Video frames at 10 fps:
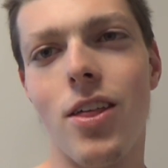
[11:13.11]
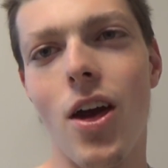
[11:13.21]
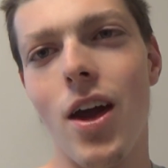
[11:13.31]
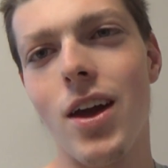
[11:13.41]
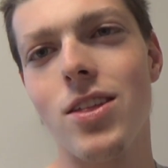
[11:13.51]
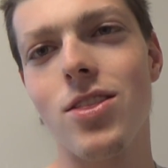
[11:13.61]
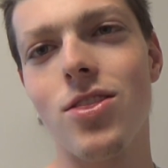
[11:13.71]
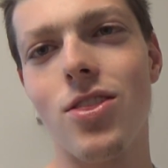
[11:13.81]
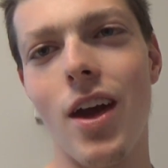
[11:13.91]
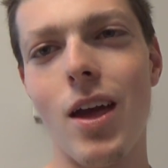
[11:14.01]

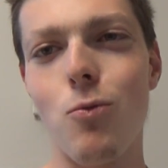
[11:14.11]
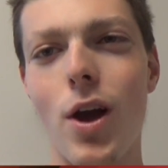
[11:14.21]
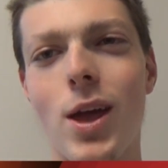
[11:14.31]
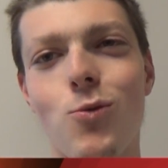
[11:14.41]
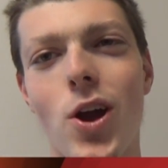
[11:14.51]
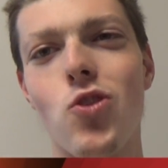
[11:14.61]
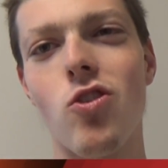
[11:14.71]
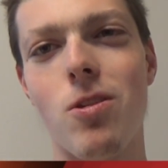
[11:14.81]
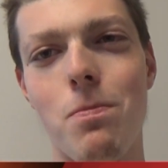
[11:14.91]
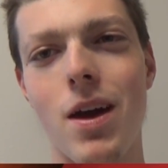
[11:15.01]
in
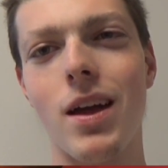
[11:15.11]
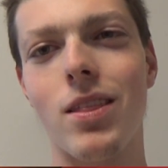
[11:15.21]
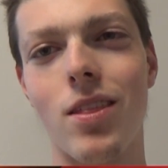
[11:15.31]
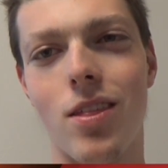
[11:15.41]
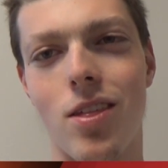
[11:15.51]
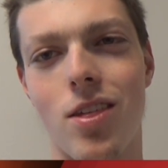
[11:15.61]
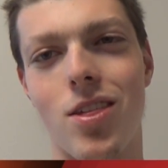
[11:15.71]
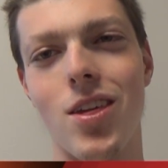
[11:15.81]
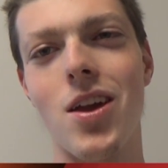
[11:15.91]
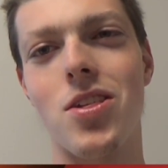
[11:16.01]
retrospect,
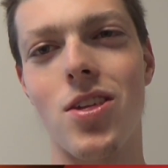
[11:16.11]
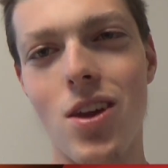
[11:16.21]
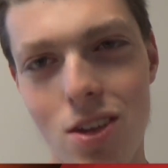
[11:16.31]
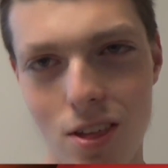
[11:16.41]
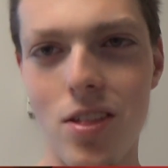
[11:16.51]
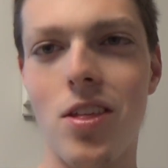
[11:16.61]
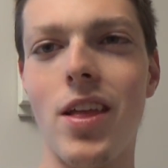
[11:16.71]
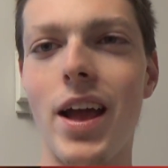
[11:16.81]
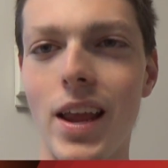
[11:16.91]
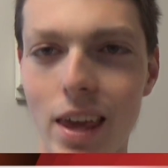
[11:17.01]
see
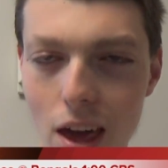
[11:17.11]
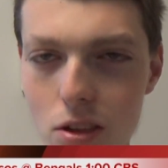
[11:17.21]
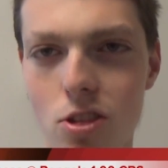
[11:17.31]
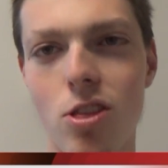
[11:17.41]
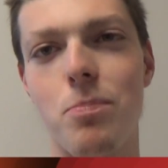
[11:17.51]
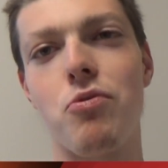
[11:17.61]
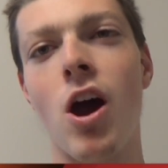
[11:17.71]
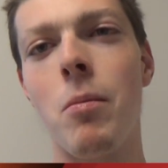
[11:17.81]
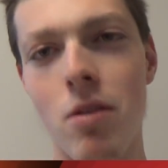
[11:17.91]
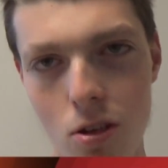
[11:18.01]
Cincinnati get to the
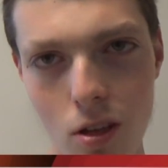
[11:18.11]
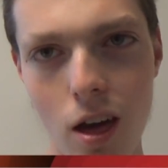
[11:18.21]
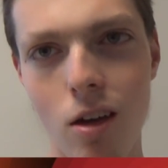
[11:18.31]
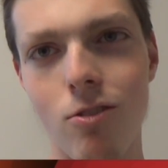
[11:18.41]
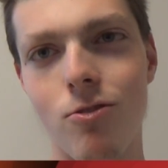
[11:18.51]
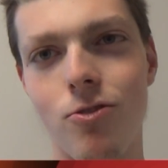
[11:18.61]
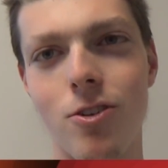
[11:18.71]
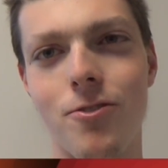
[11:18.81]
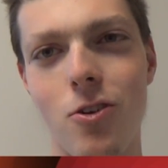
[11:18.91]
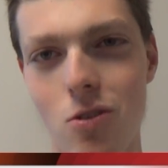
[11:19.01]
promised land for
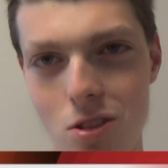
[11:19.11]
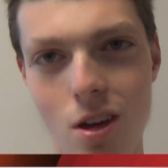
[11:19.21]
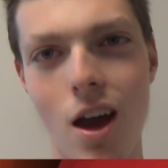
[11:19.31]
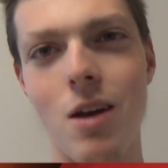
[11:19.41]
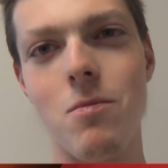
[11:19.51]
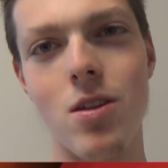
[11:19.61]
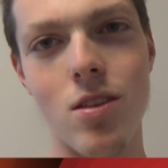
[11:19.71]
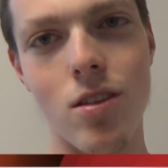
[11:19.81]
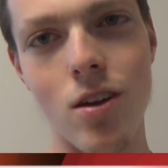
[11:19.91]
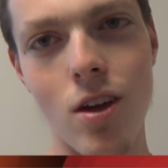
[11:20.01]
the first time
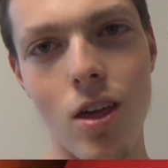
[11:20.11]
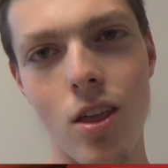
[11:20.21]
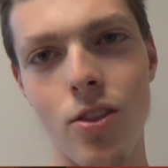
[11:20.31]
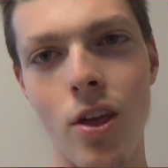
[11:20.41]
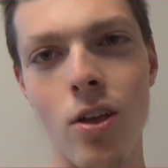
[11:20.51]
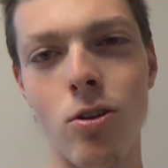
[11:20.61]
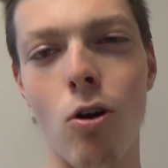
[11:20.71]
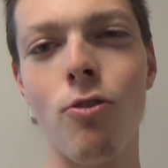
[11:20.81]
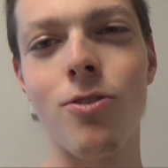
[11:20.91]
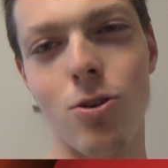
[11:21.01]
in
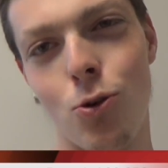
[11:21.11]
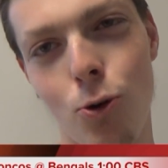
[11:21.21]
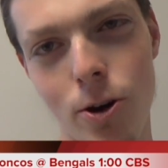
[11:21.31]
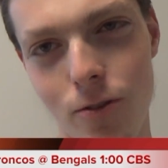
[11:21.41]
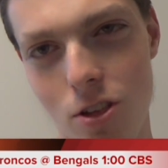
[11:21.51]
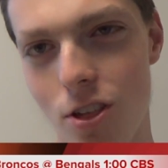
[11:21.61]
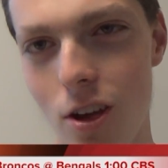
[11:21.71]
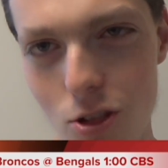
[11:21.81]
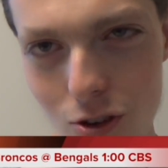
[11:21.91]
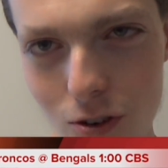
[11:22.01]
over a quarter of a
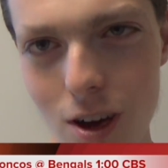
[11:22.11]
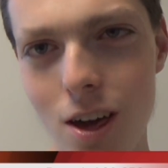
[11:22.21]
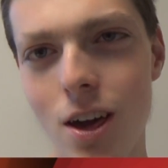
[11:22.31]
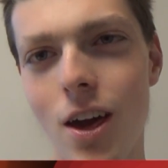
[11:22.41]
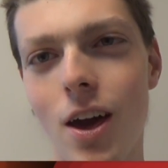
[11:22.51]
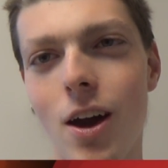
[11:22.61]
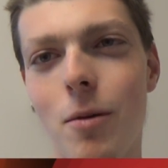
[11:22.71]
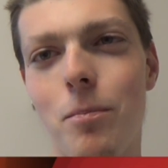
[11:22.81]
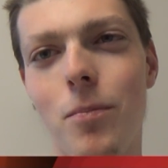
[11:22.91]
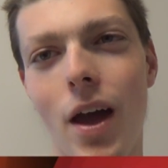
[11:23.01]
century.
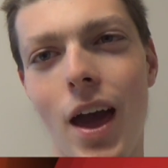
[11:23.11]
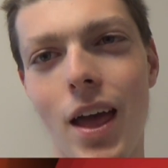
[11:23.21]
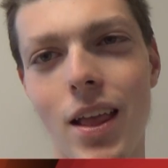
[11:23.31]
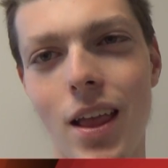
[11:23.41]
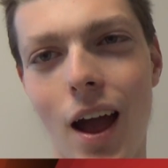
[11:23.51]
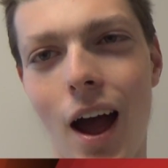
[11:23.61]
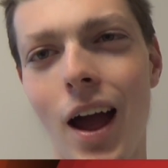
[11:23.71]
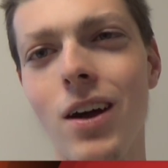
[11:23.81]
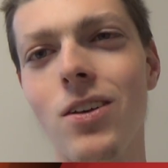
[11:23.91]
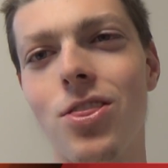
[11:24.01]
And
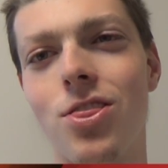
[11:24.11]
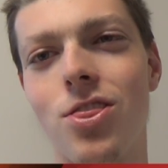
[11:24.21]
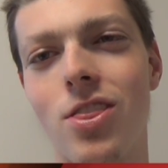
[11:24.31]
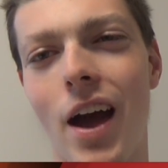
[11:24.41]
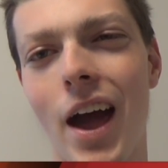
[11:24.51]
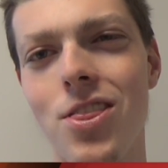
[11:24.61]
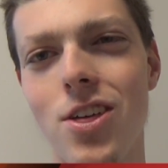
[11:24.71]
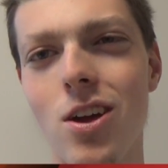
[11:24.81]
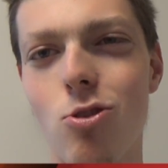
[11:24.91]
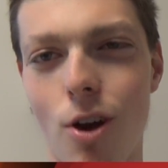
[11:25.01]
I
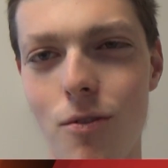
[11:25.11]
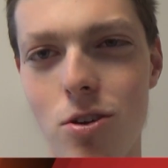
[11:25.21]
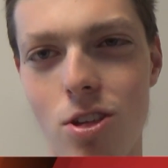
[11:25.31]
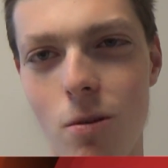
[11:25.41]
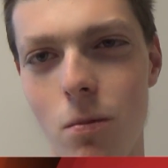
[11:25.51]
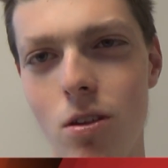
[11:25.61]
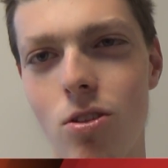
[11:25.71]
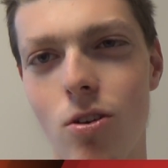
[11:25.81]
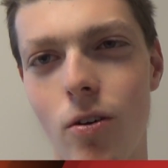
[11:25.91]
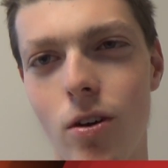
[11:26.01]
think Trevor
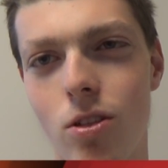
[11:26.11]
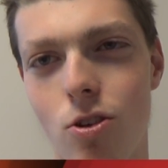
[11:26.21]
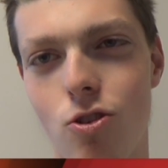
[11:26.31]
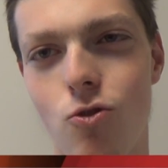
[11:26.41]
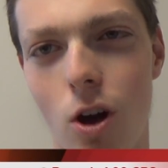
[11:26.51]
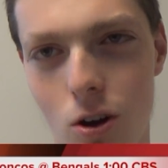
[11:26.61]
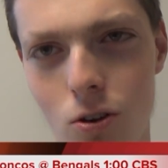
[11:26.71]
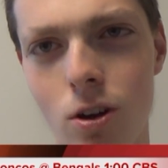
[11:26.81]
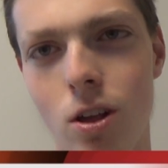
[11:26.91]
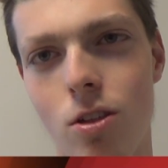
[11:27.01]
Siemian's going to
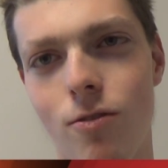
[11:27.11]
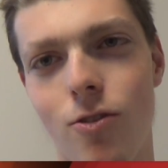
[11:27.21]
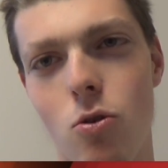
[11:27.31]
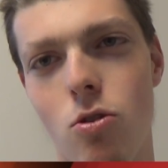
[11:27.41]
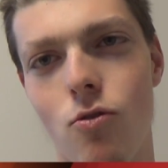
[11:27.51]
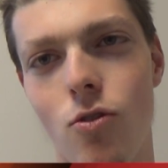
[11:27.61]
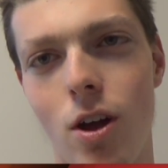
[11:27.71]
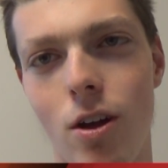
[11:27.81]
struggle in his first